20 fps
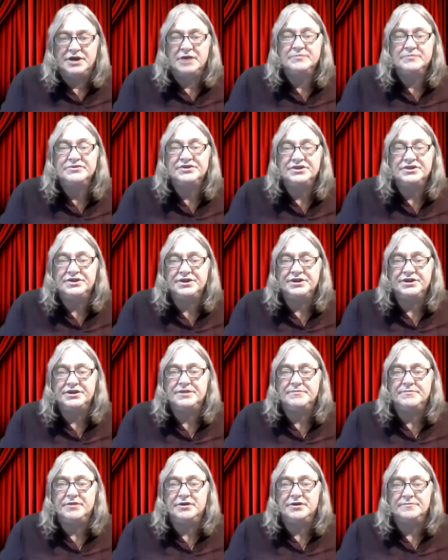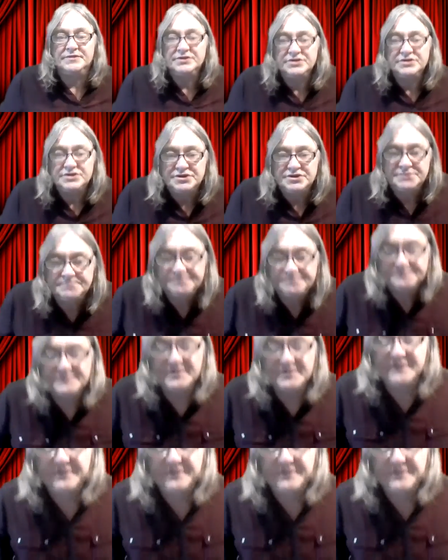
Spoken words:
I'm sitting at the moment. If